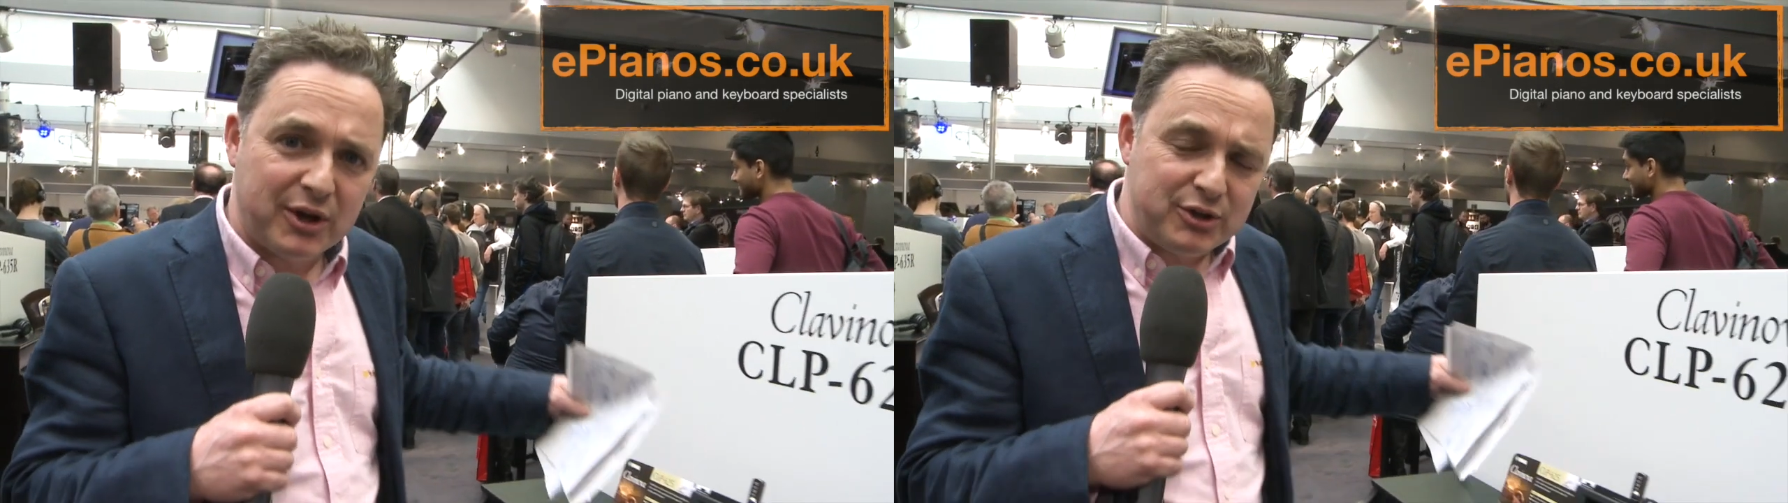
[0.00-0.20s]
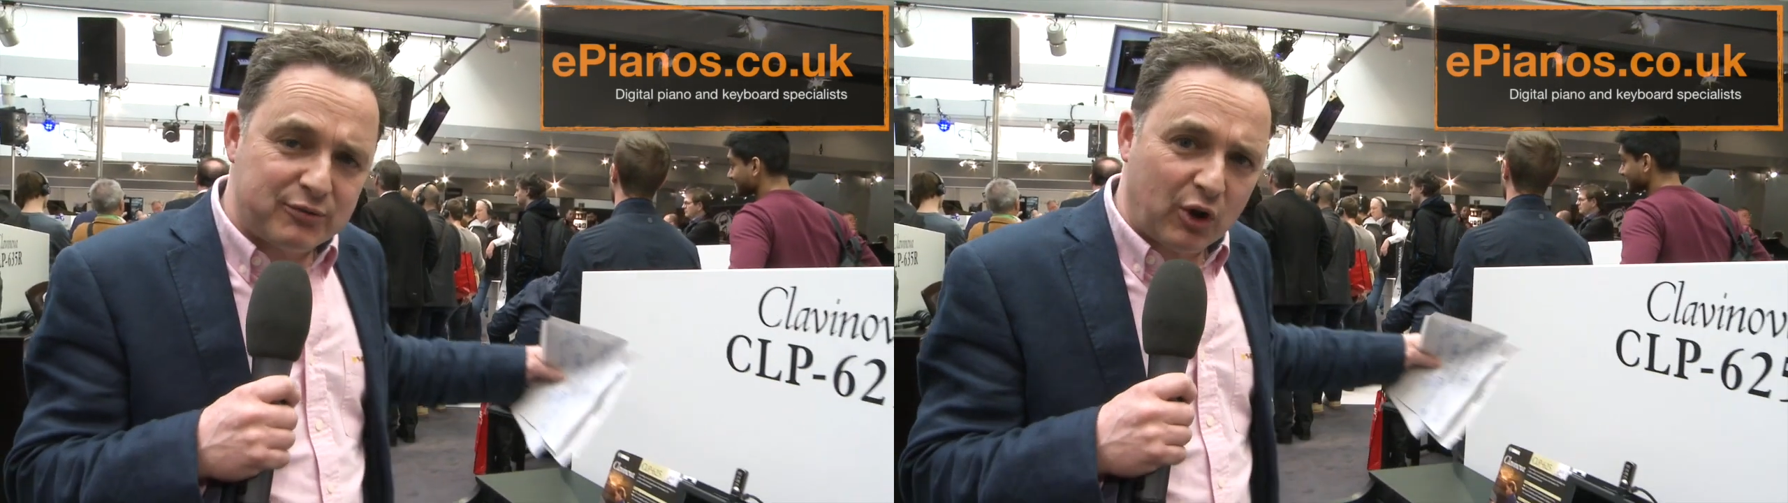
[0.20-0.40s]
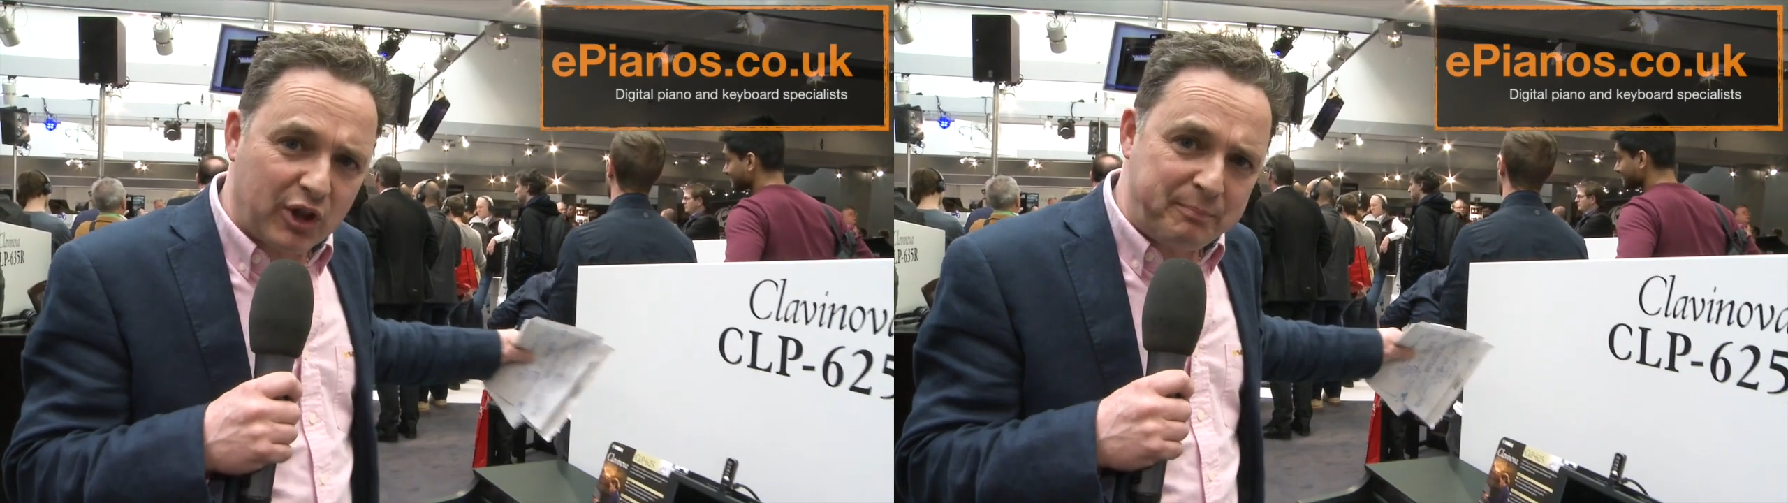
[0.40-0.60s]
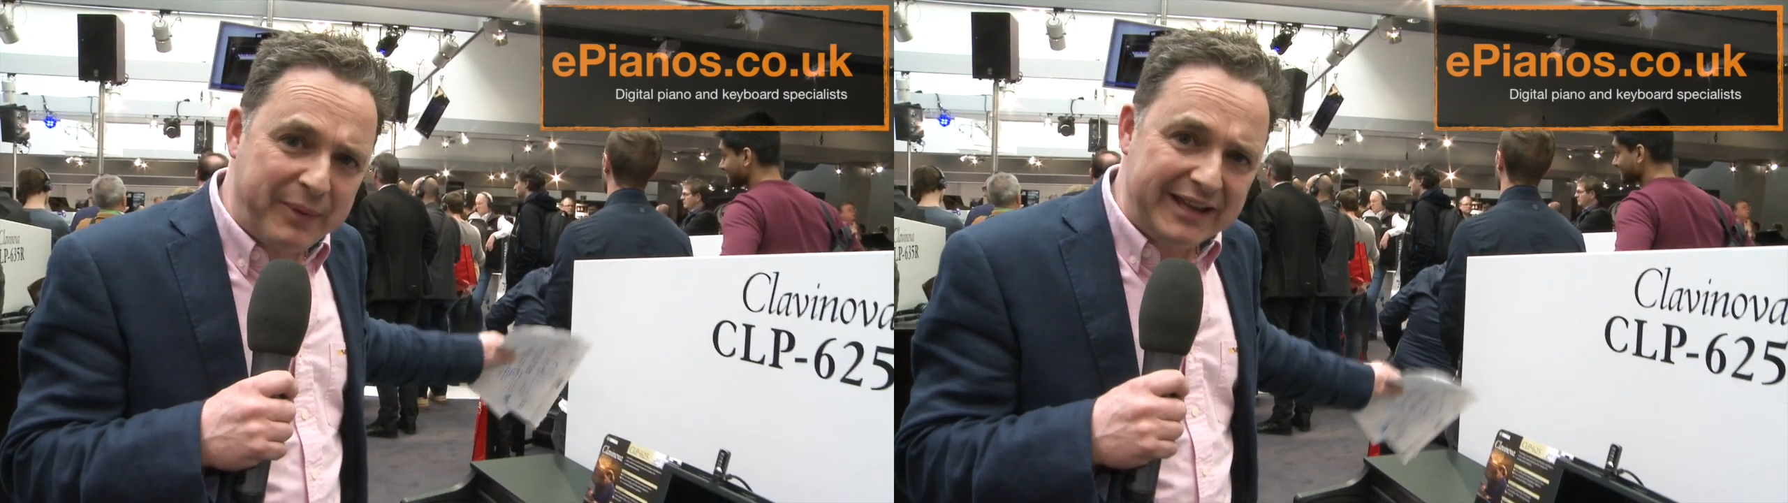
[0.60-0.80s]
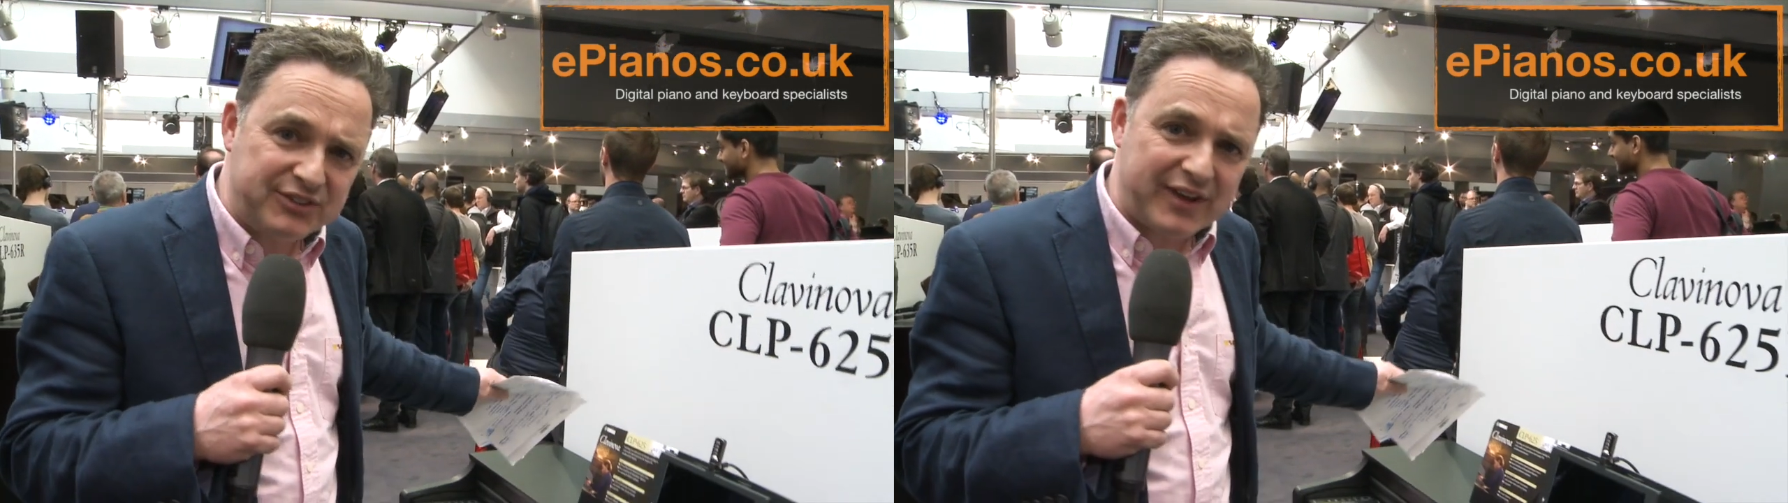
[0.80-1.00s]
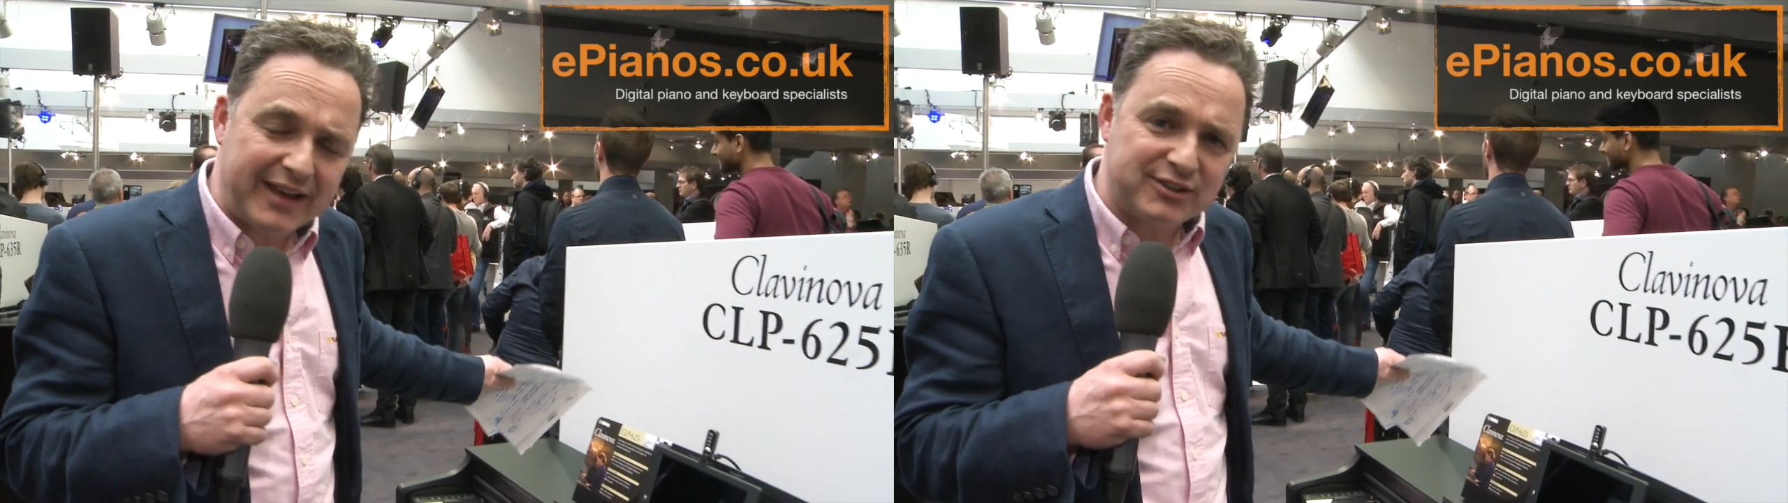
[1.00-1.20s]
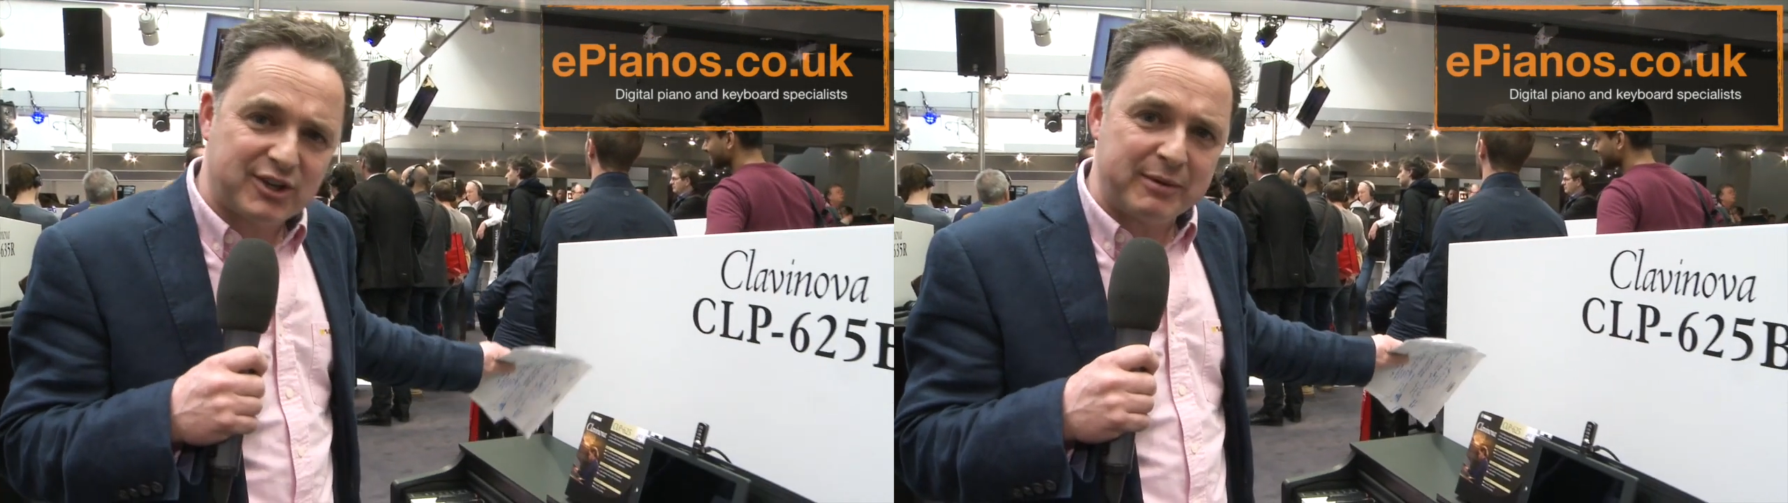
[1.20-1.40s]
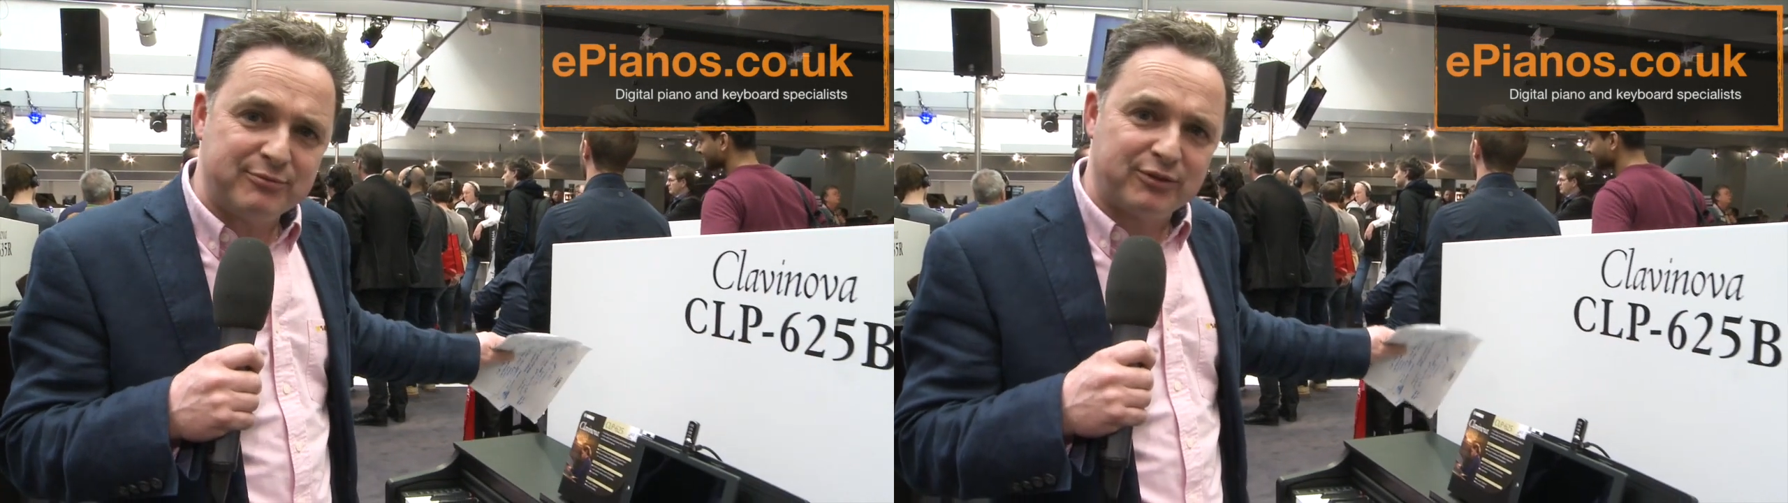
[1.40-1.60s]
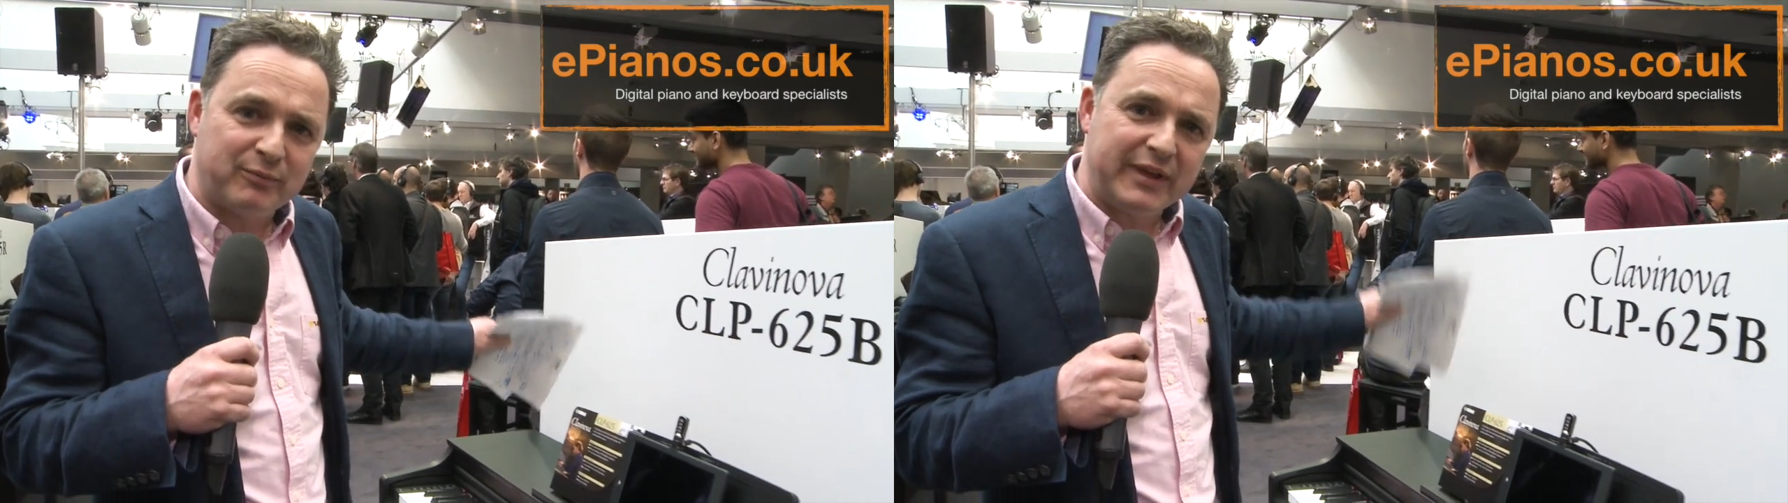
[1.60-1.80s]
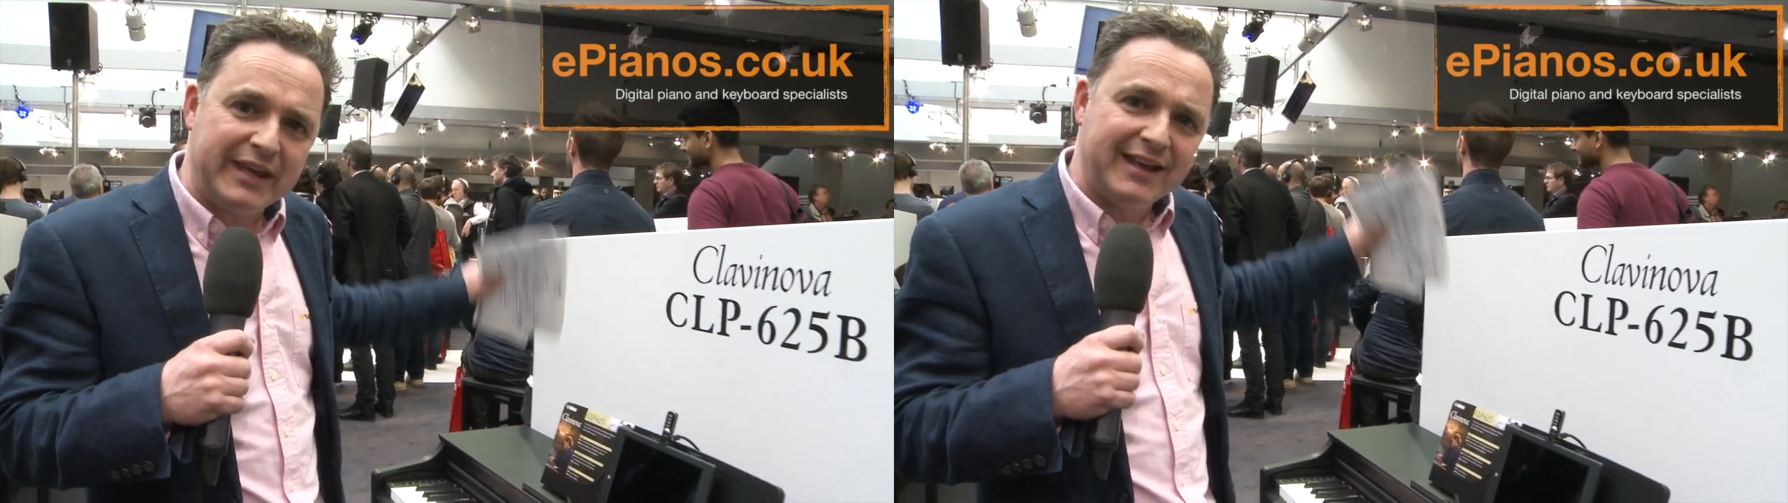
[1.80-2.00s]
you've got the bass end coming
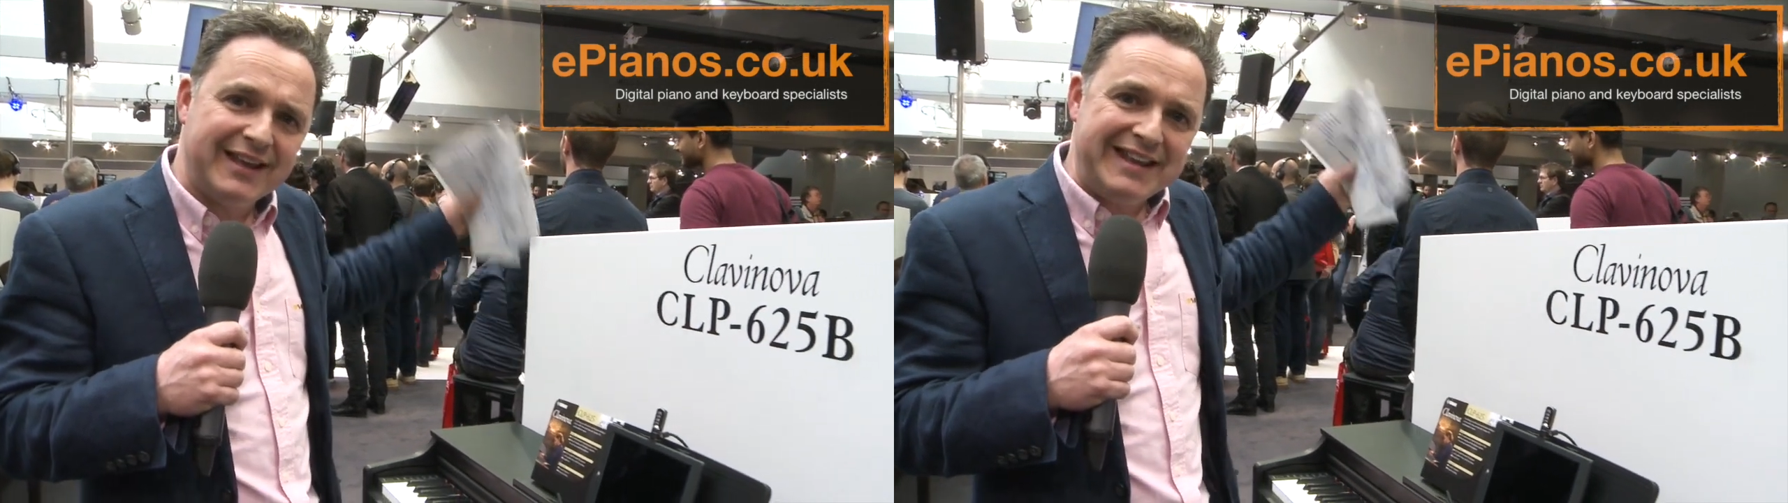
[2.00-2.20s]
from the